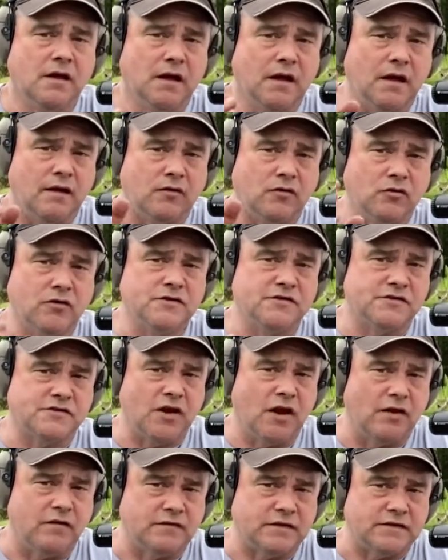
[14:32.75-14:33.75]
a good
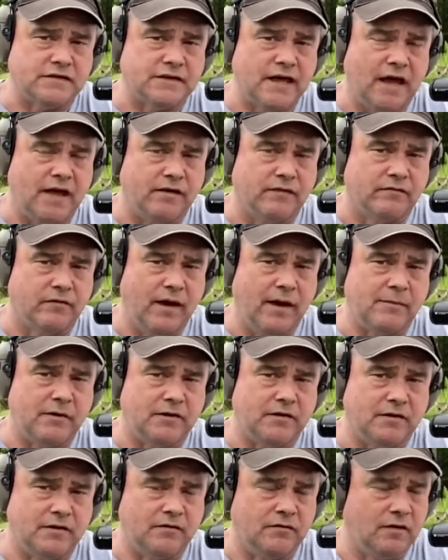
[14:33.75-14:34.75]
service out of
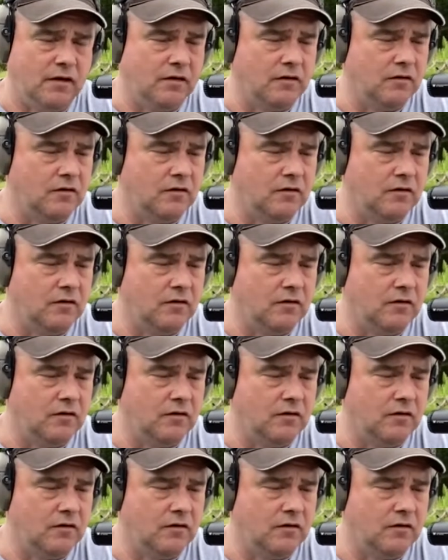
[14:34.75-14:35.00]
Remington